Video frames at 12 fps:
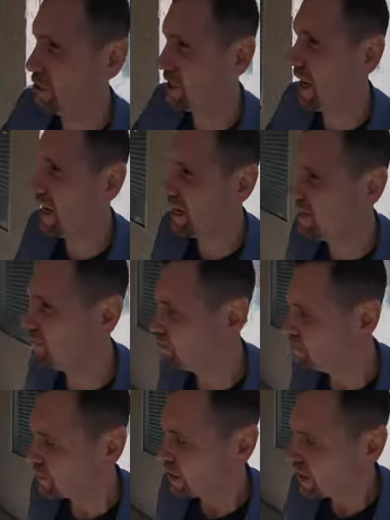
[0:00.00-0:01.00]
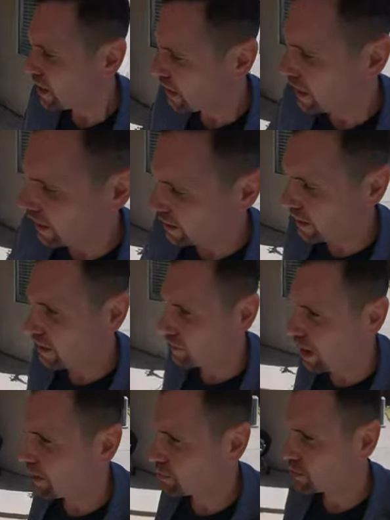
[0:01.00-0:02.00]
shade. And uh,
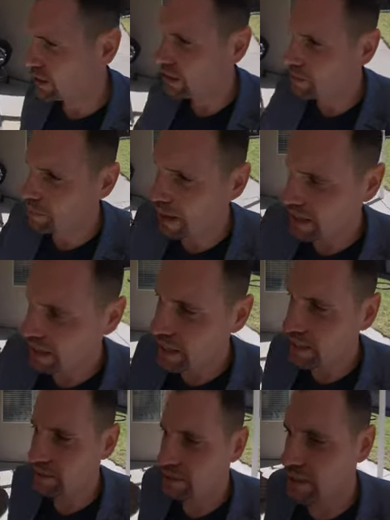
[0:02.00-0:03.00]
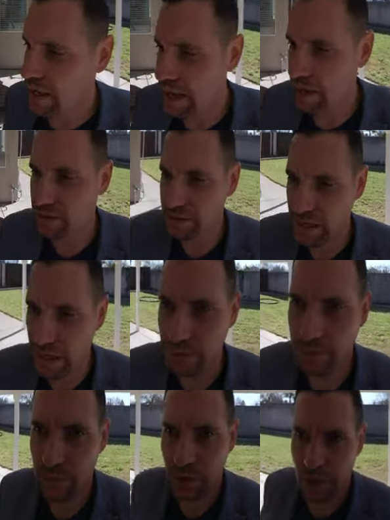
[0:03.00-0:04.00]
I will take you back into the house now
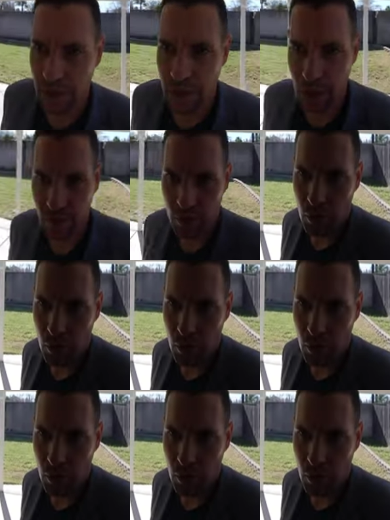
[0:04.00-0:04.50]
and we'll